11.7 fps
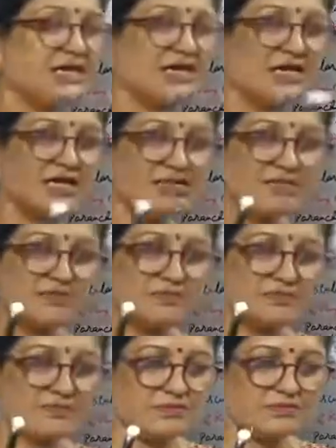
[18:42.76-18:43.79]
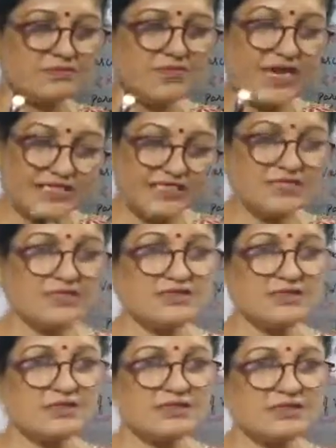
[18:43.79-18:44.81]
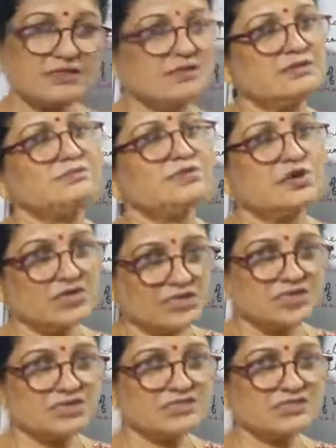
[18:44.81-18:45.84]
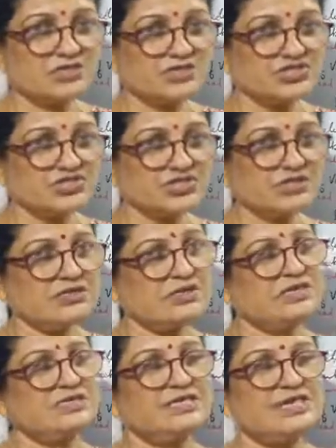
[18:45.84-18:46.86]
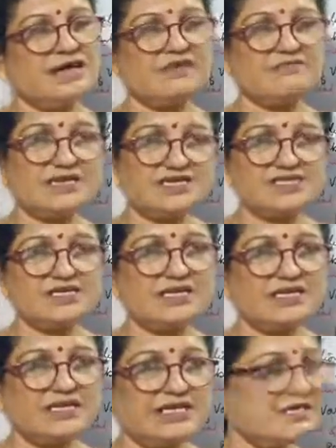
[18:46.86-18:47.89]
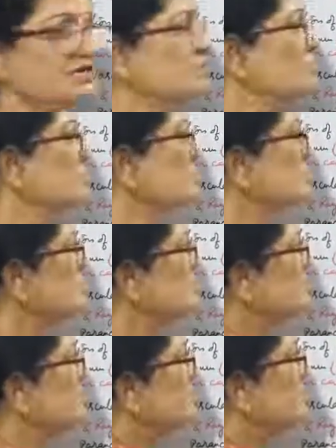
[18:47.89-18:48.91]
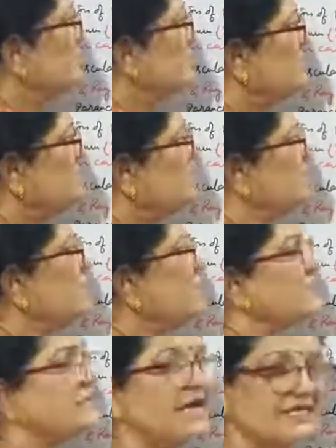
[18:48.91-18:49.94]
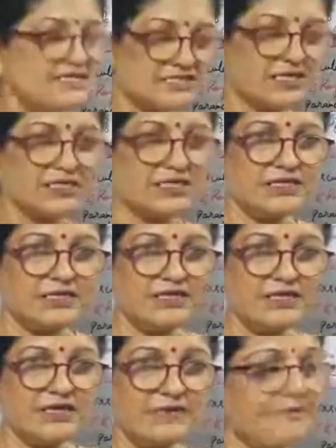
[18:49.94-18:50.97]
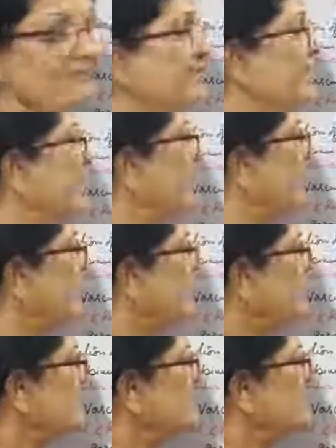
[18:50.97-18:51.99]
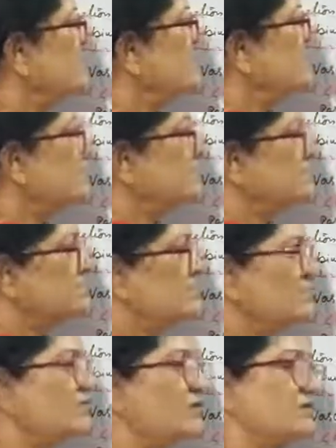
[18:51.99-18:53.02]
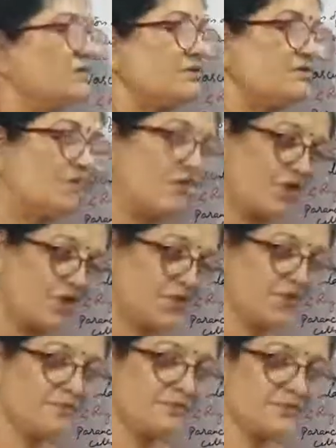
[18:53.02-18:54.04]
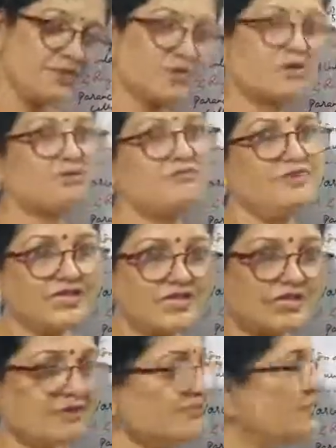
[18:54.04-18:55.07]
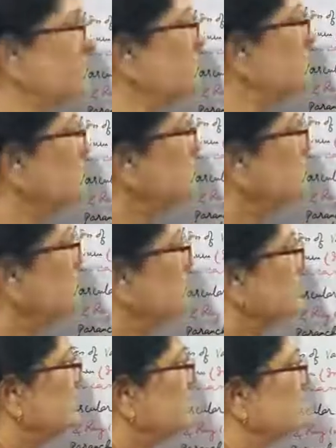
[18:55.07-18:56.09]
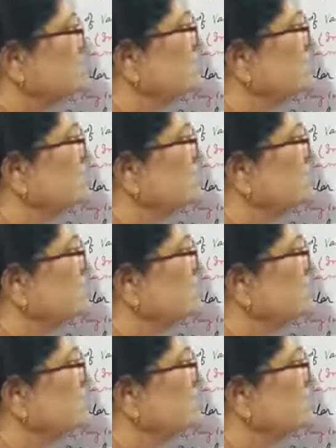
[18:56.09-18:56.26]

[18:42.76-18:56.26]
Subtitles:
are wider, broader in structure, they have less content, so that it will give the light colored area. And late or autumn or winter wood, it is